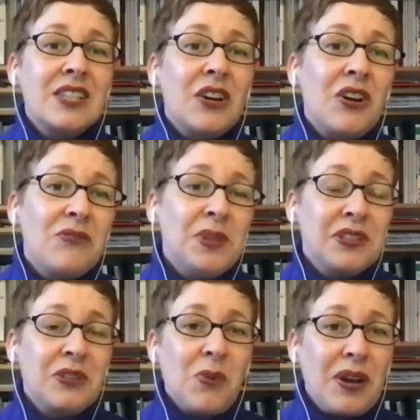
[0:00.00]
of built
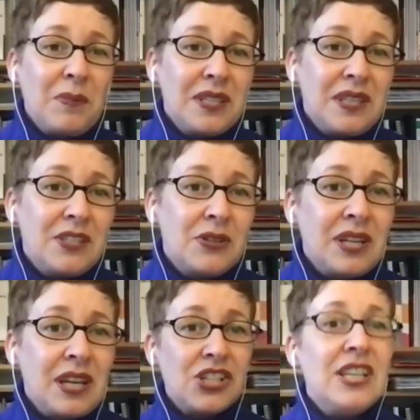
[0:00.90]
environment
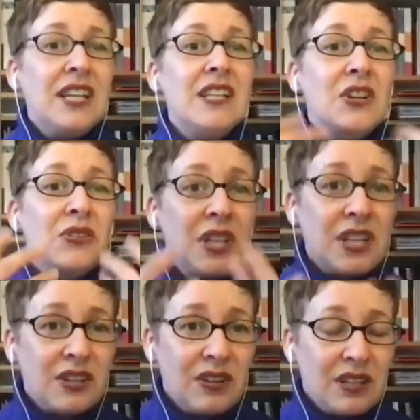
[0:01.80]
education in the
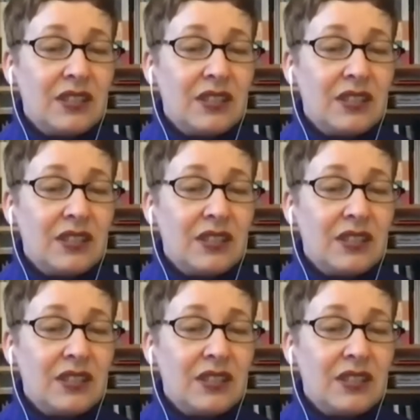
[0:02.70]
curricular,